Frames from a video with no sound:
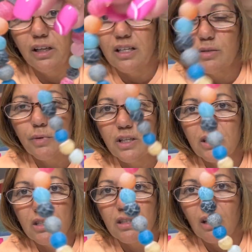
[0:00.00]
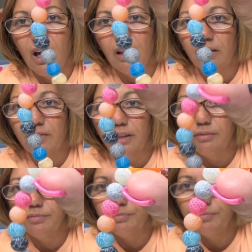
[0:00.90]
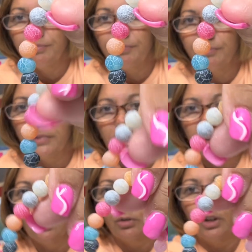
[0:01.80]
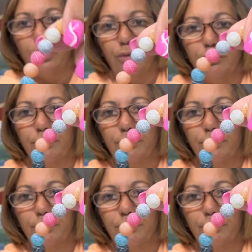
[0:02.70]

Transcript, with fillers: is, but it's, I love it. It's so cute.